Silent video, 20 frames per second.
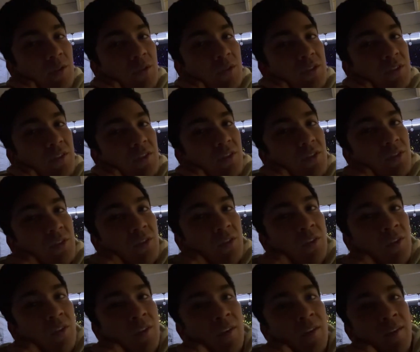sandwiches.
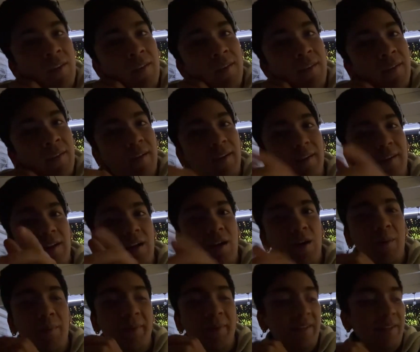
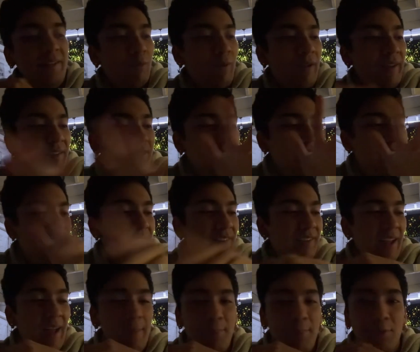And now I'm eating
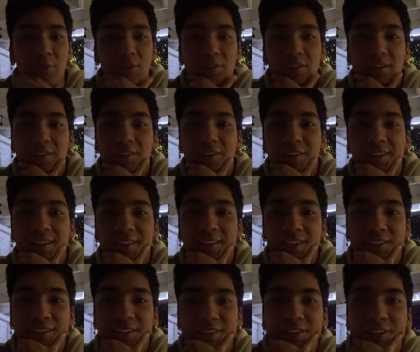raisins and apples and all
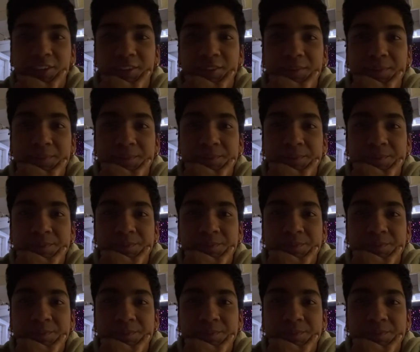that stuff. So